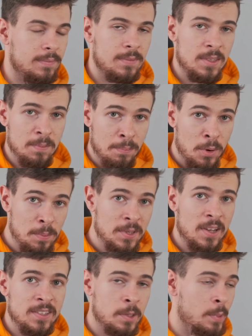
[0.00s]
And it pooped
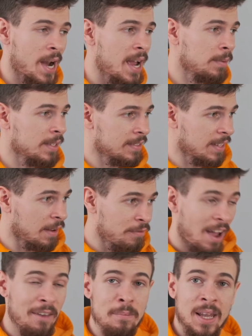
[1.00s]
on the ground, it's like
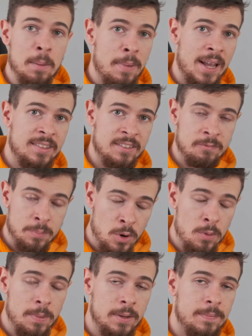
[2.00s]
5 megabytes of
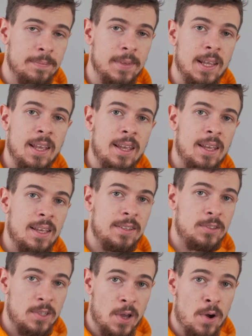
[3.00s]
poop.
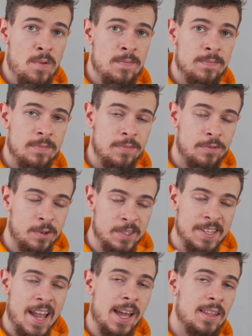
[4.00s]
So, for
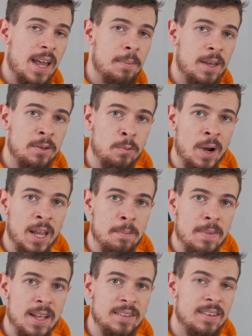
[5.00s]
that, I'm gonna
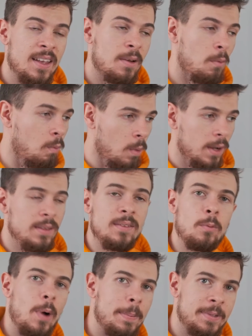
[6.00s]
recommend one
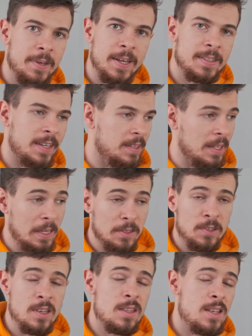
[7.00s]
website. I think
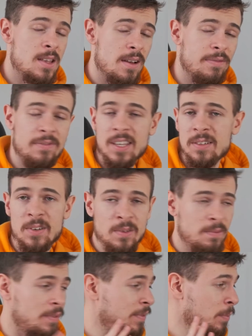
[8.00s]
it's good enough, either
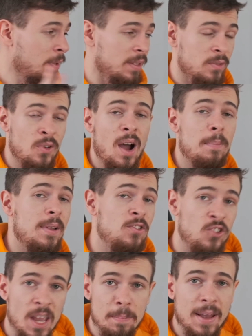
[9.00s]
if you want to drop in
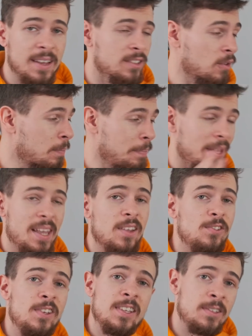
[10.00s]
JPEGs or
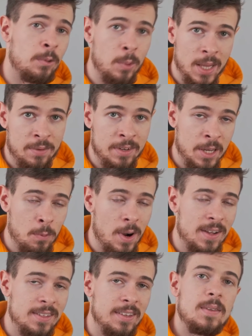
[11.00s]
PNGs or whatever you
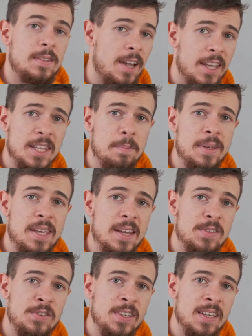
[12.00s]
want.
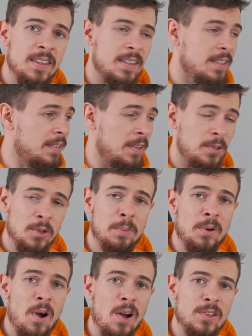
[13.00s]
TinyPNG is a
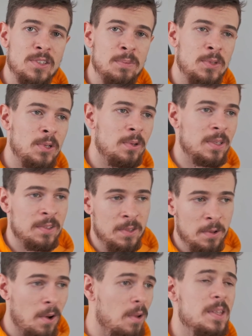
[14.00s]
super awesome tool. It's
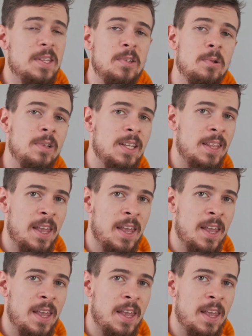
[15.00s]
the only tool that